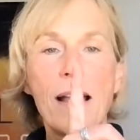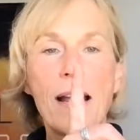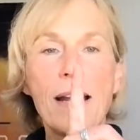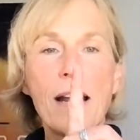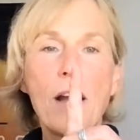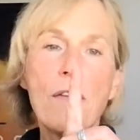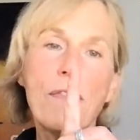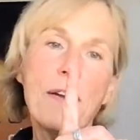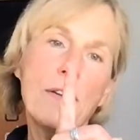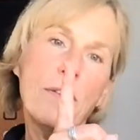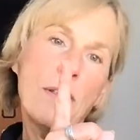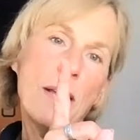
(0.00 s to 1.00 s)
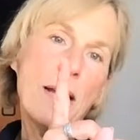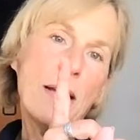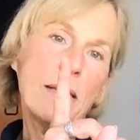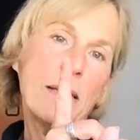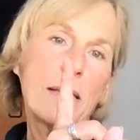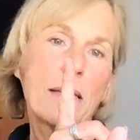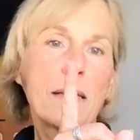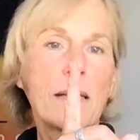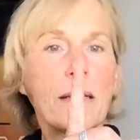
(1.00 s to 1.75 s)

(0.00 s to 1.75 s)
And now if I do this,